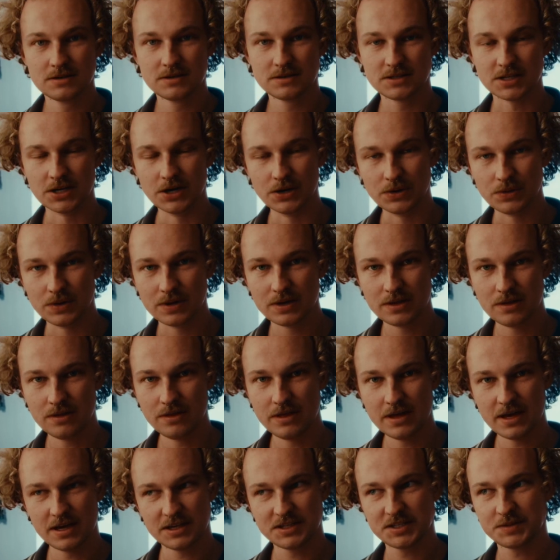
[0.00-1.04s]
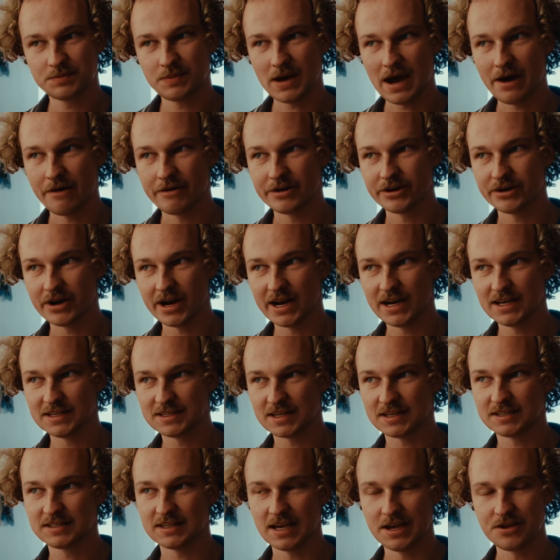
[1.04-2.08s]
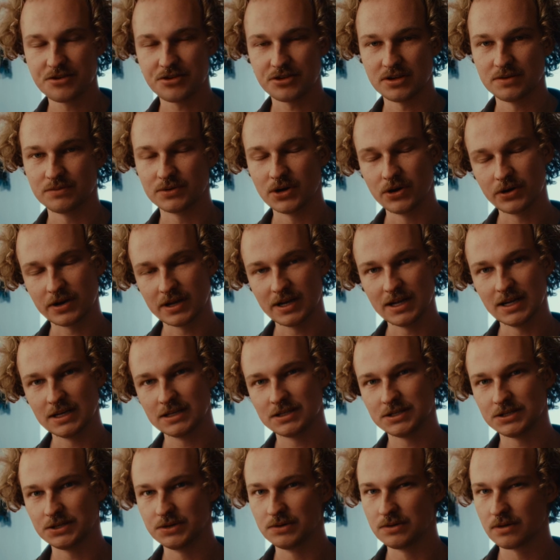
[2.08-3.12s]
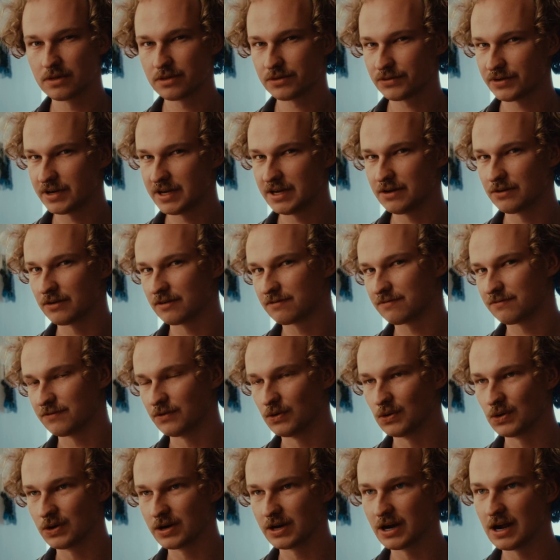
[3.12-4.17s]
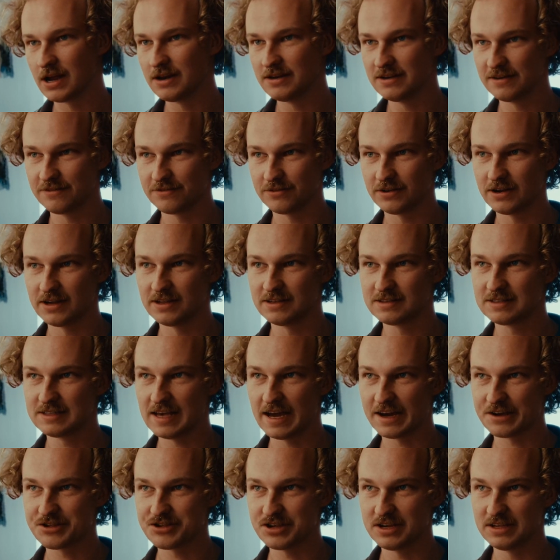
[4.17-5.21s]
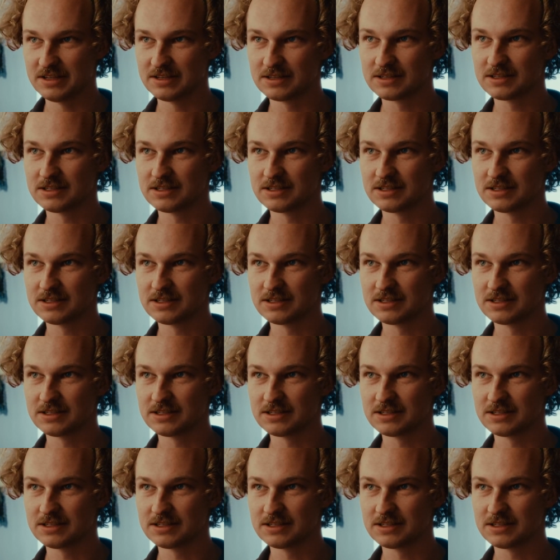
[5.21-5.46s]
So this power grade is essentially broken into three or four different sections.